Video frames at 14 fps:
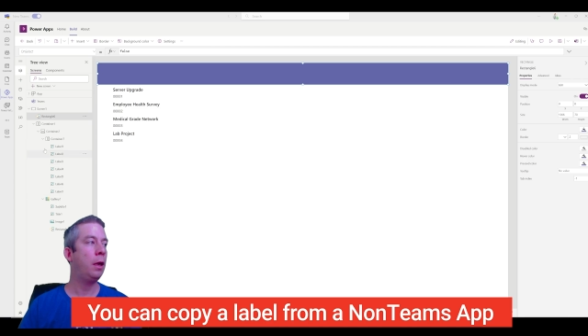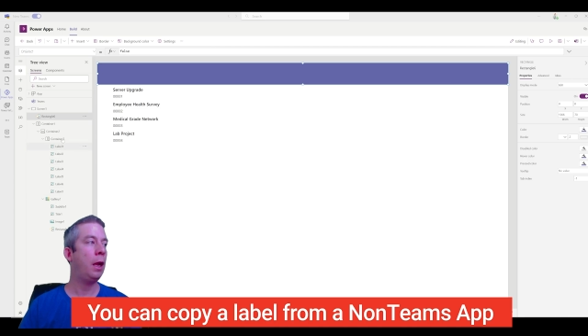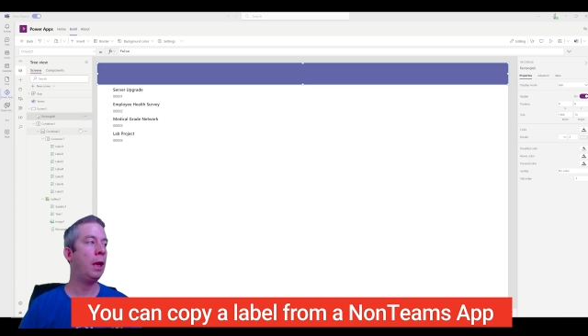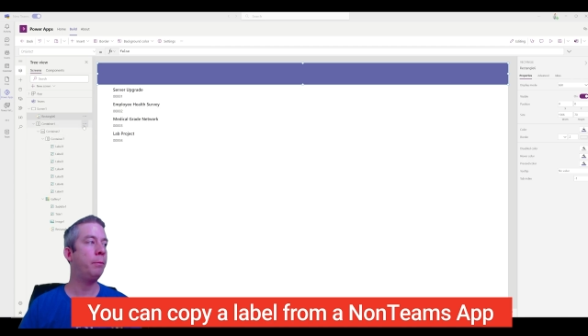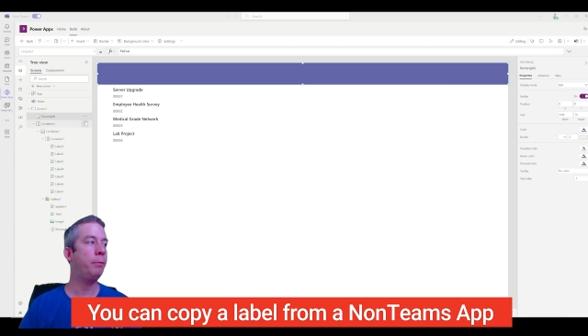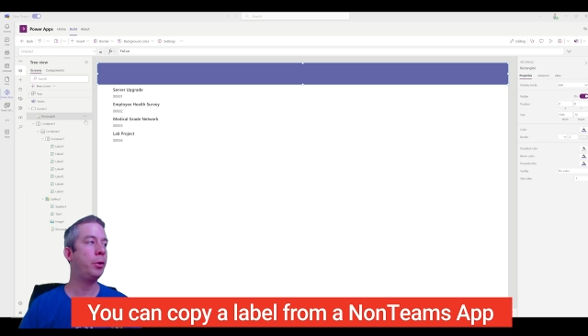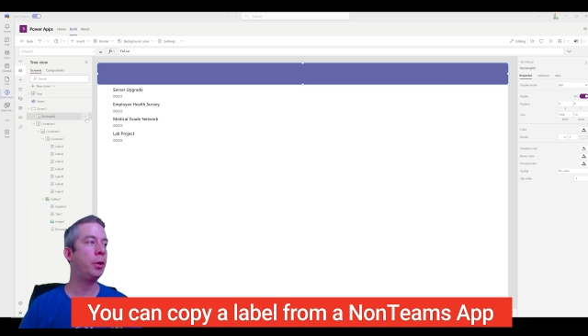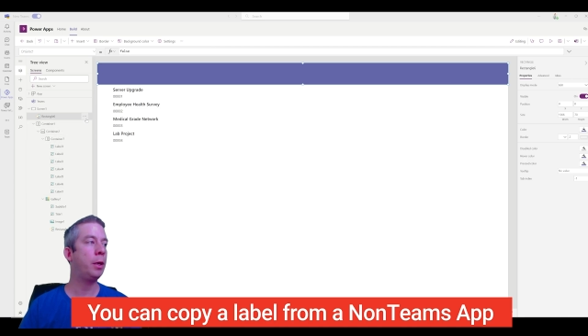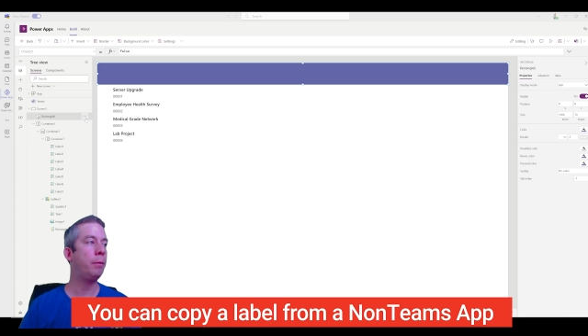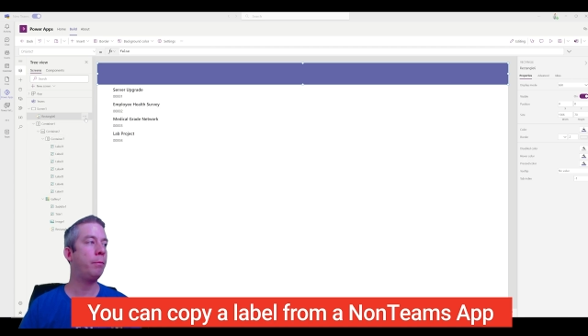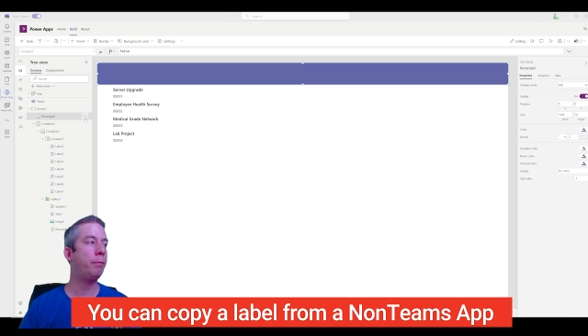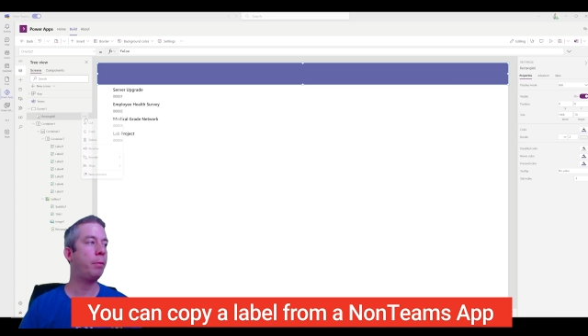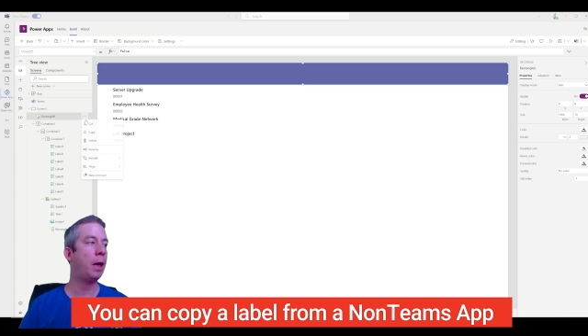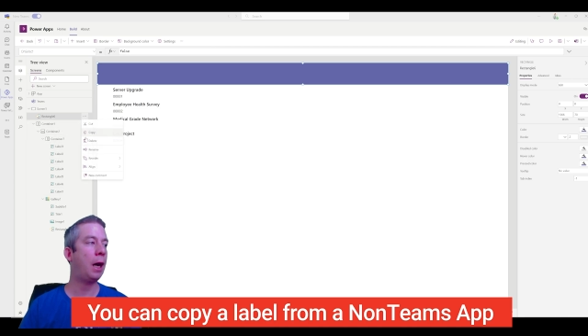and put
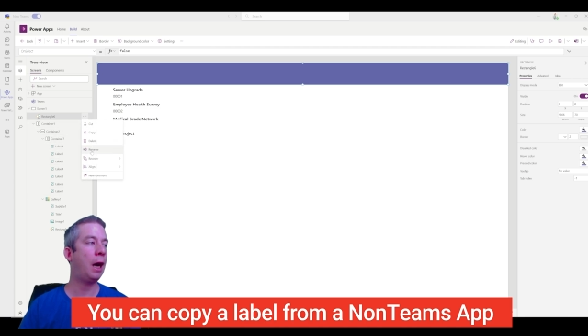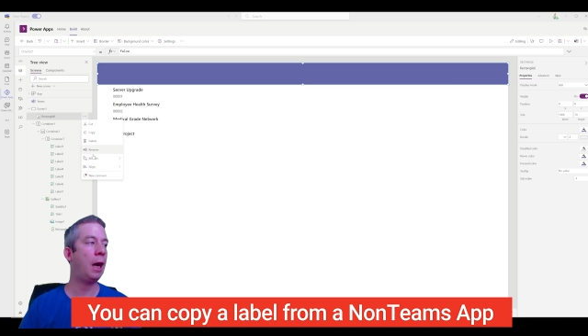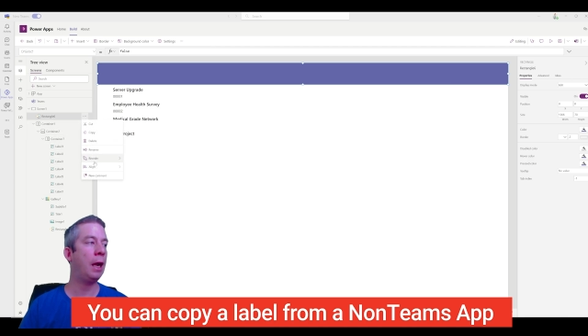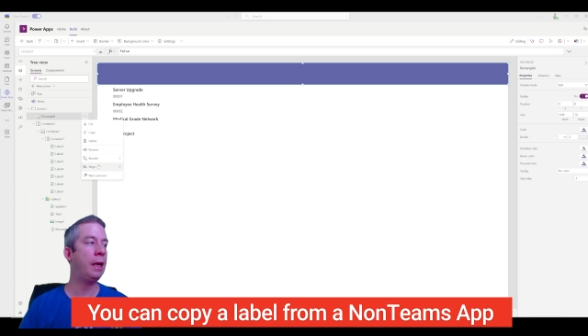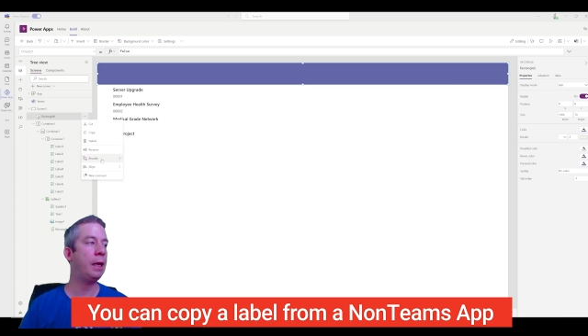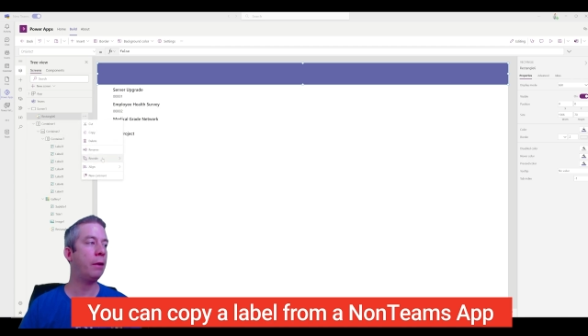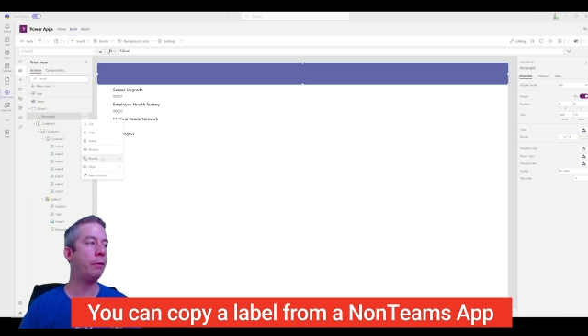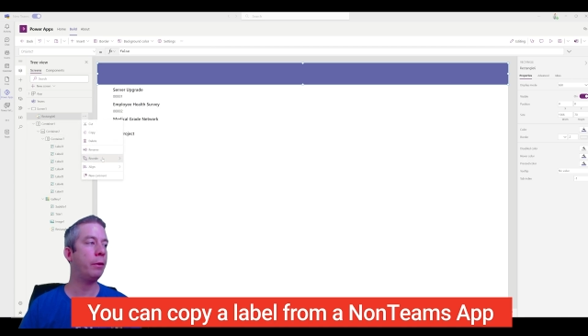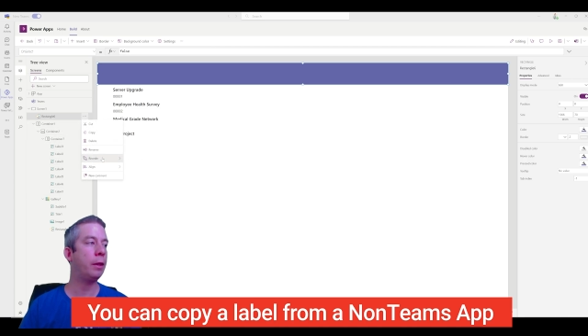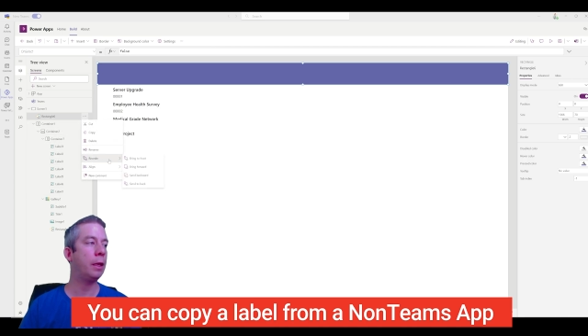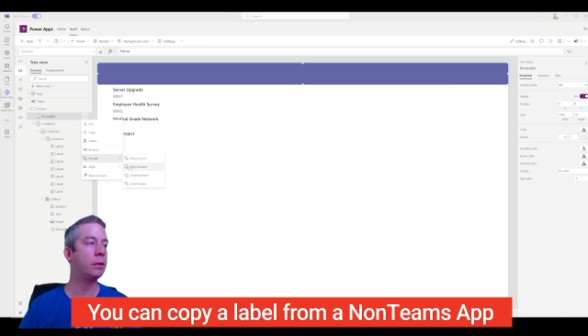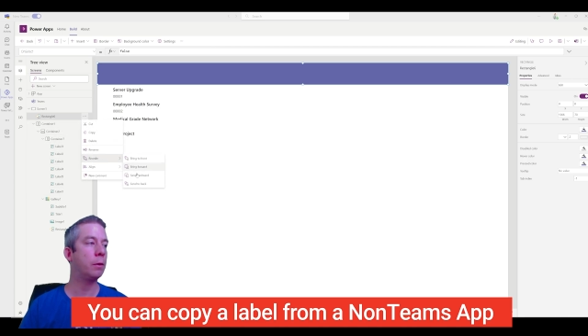it behind everything.